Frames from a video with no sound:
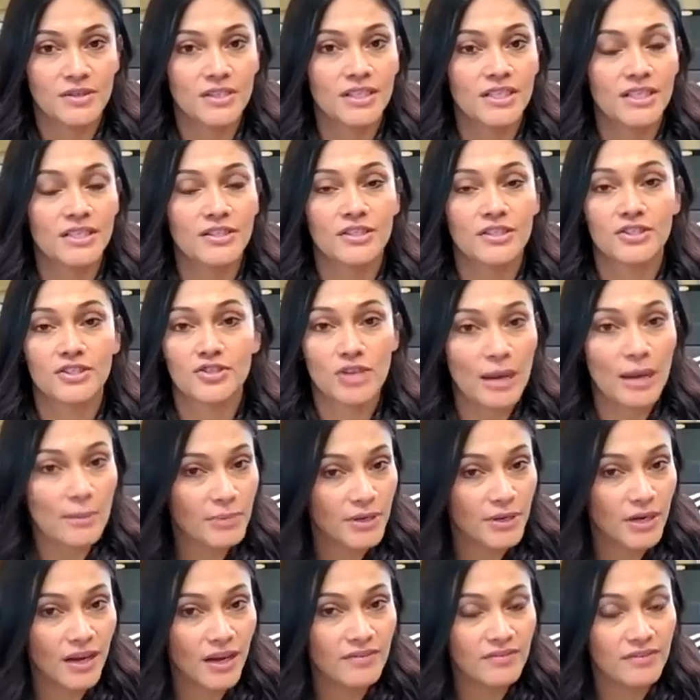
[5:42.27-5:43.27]
You could either
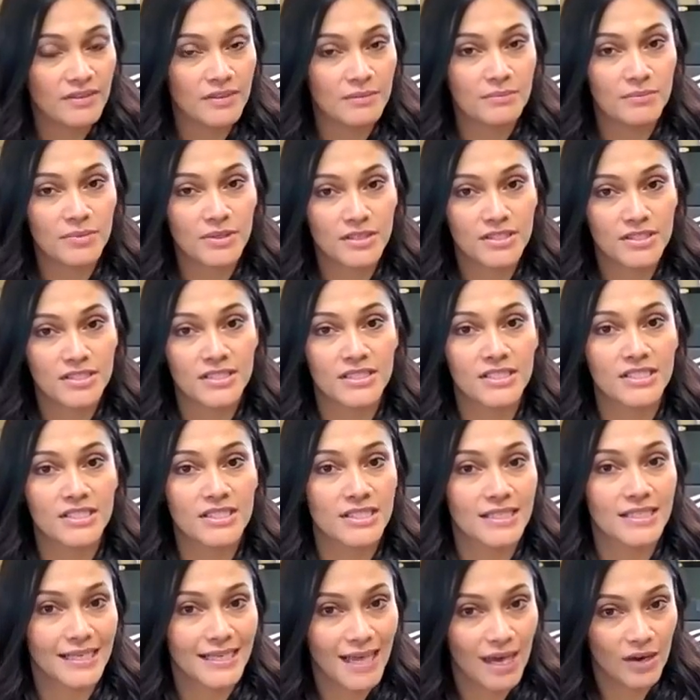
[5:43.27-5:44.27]
drop it off in
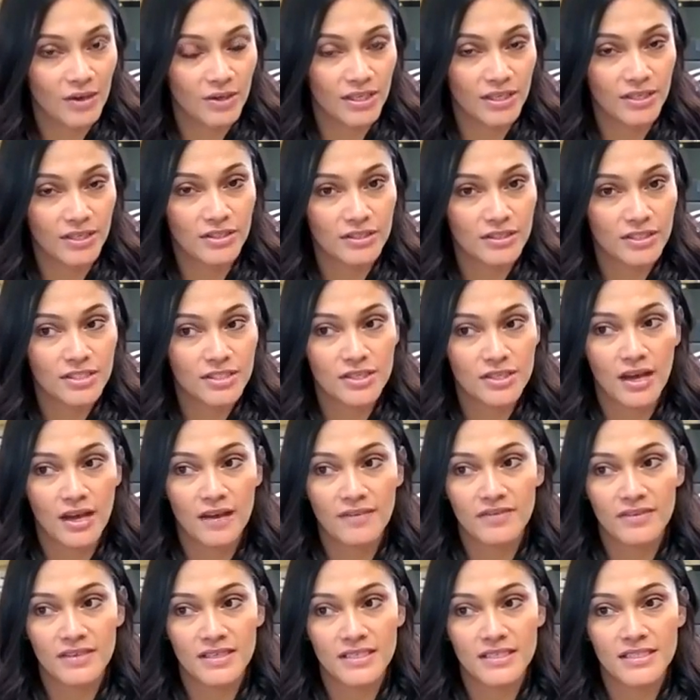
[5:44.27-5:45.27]
person to the county clerk's
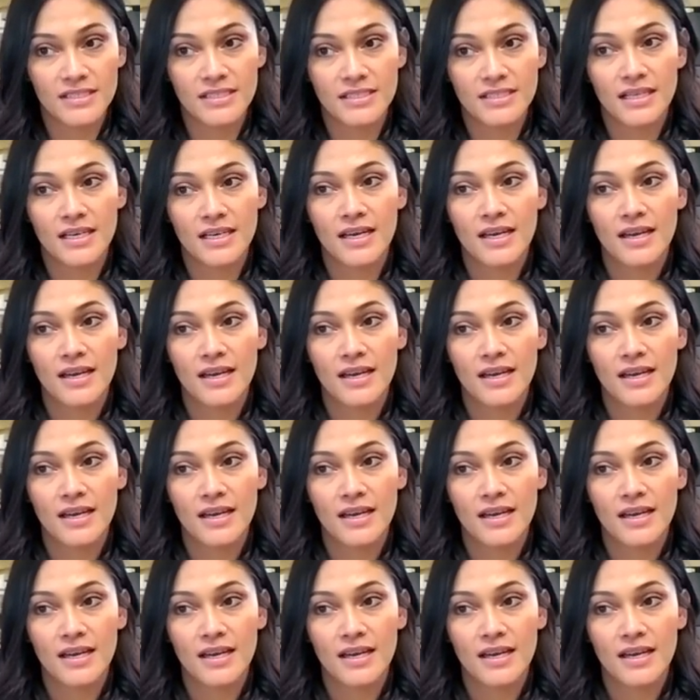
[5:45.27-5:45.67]
office.